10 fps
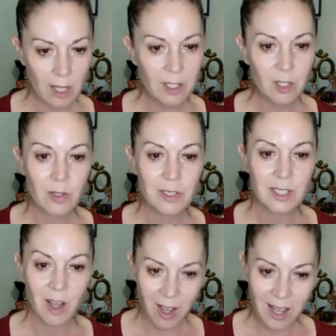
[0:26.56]
Lightly
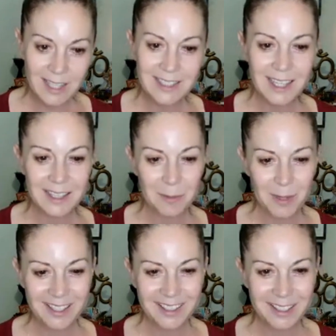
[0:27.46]
close the eyes and the
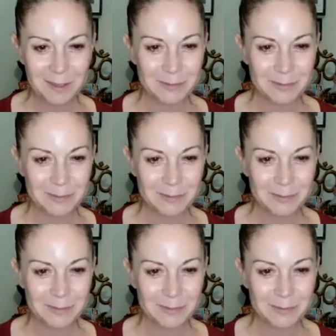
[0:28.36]
mouth.